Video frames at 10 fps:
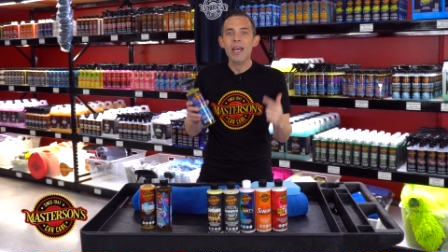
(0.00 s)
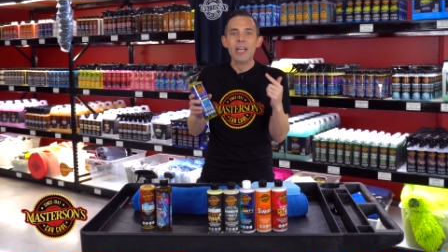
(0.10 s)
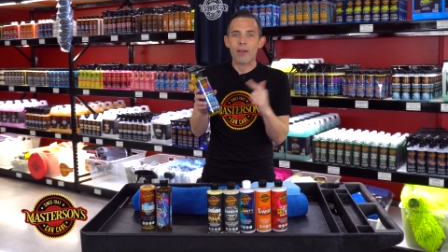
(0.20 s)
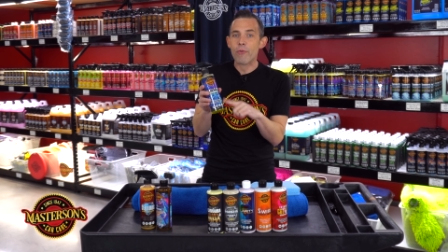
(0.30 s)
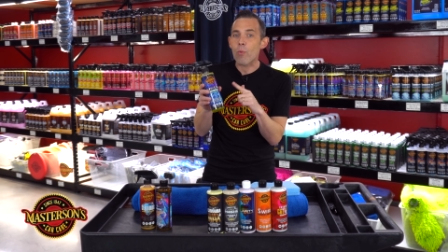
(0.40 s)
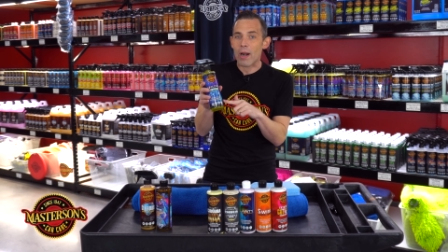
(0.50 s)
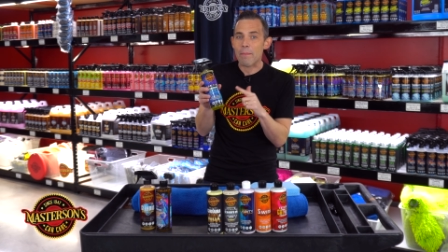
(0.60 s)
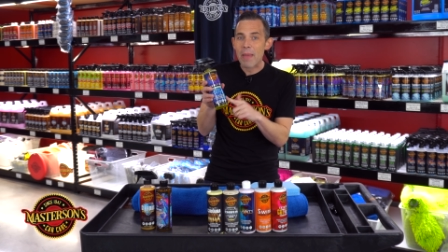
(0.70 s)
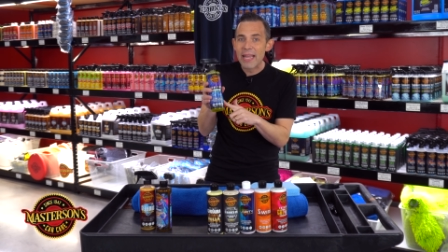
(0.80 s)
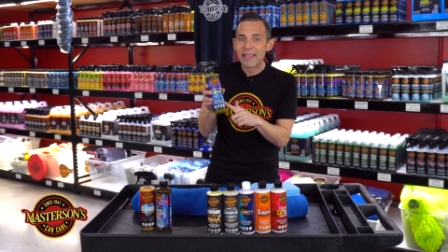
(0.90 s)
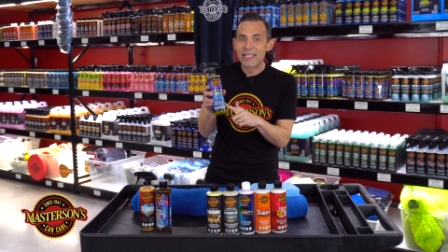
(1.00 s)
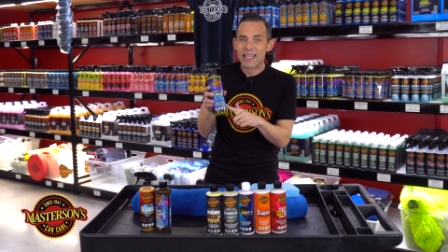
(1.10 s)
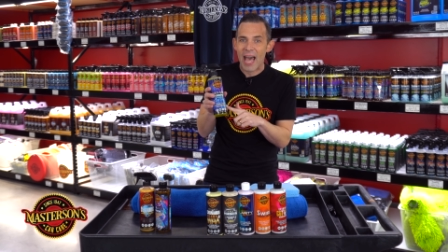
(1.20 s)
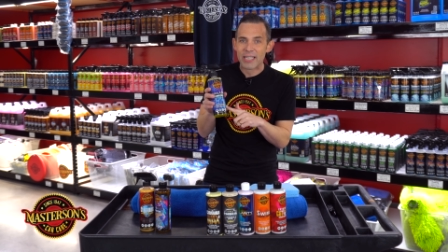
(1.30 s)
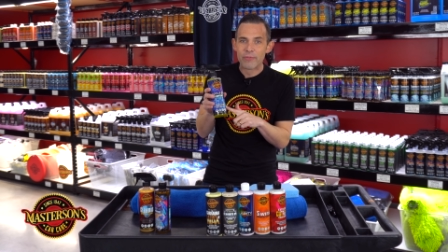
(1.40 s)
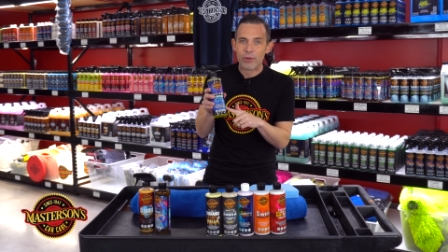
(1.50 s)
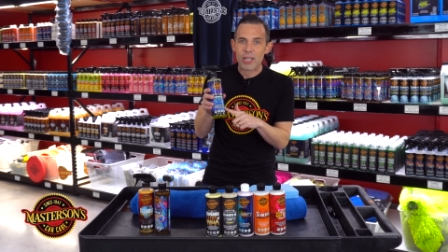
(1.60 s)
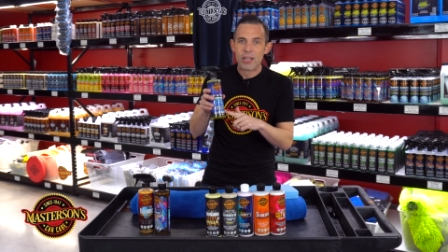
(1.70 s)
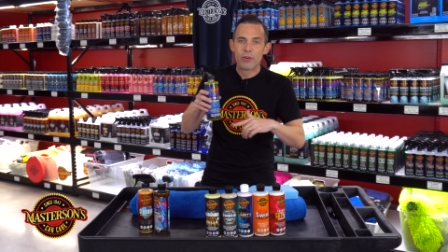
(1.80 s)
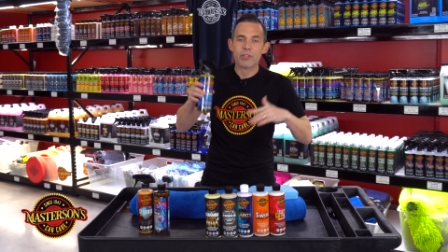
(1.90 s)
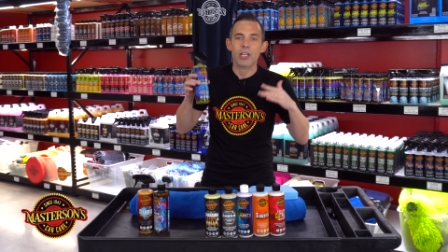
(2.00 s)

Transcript: Now, if you wanna make this last for years,